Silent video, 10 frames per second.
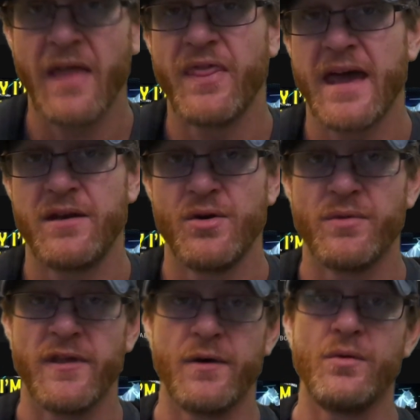that note,
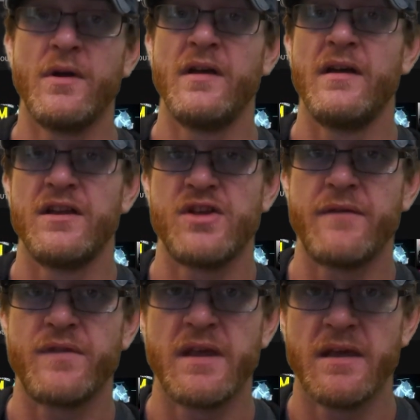though, if
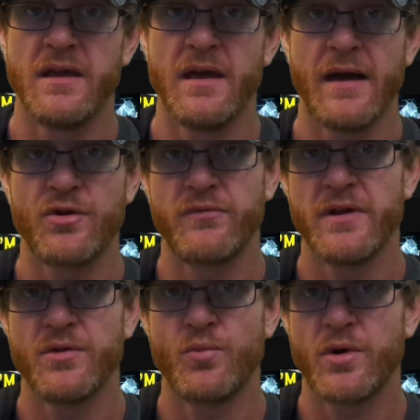the
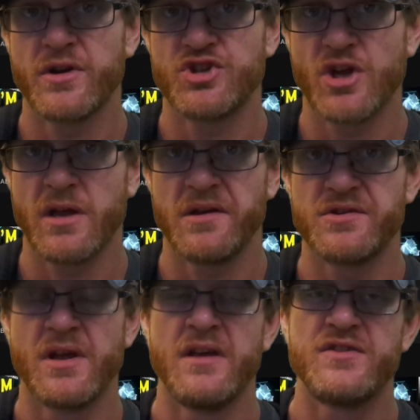algorithm were to
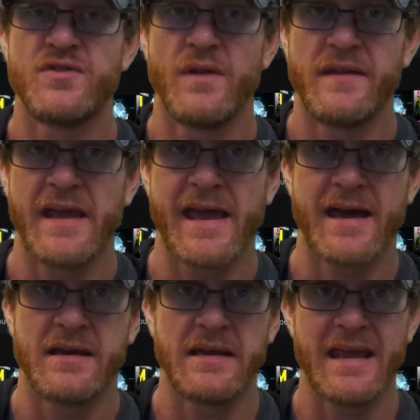change so that they
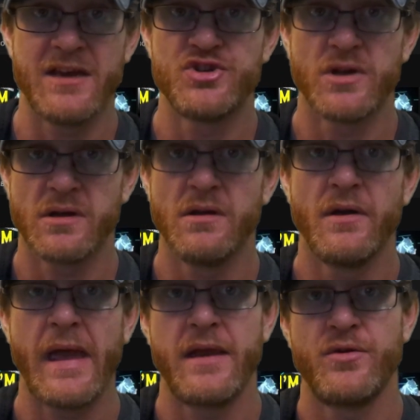added aging
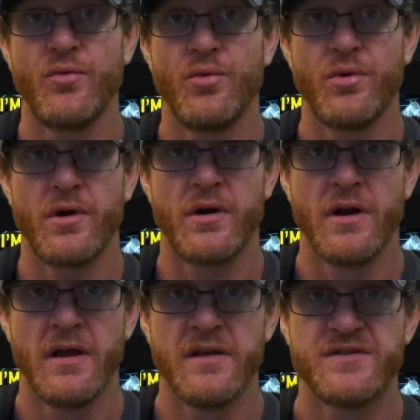and or
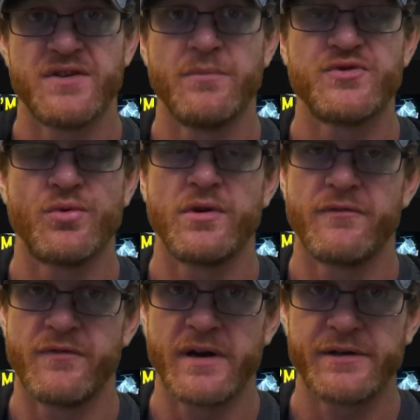some sort of
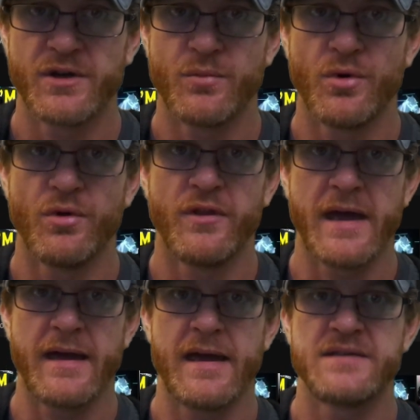variable
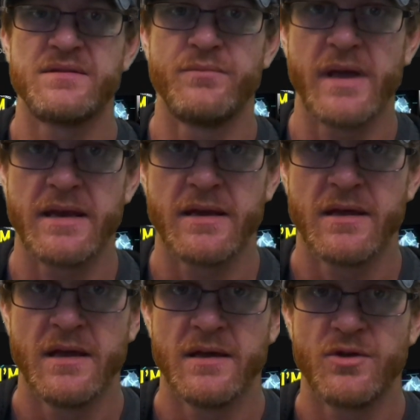that hasn't been
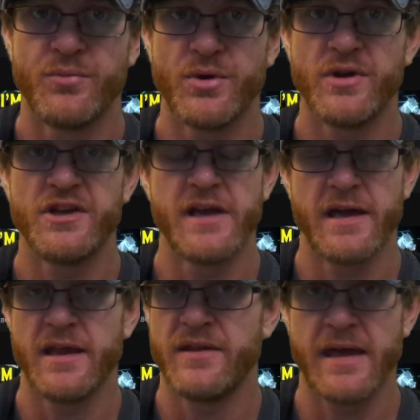computed yet
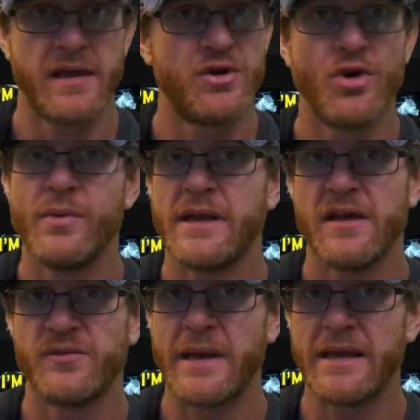and that nobody
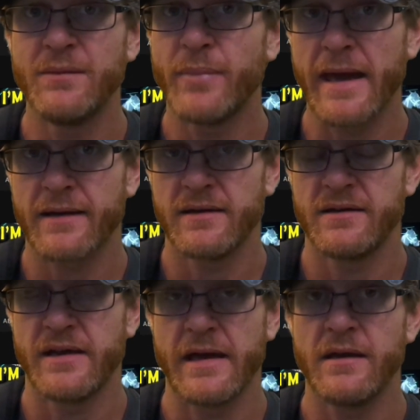has been impacted
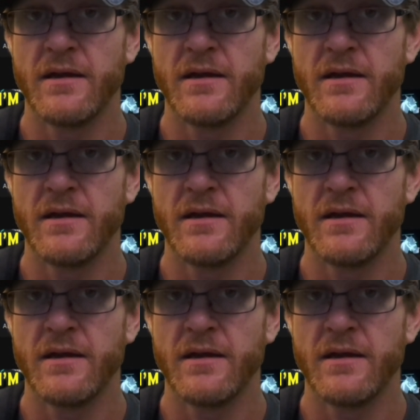yet,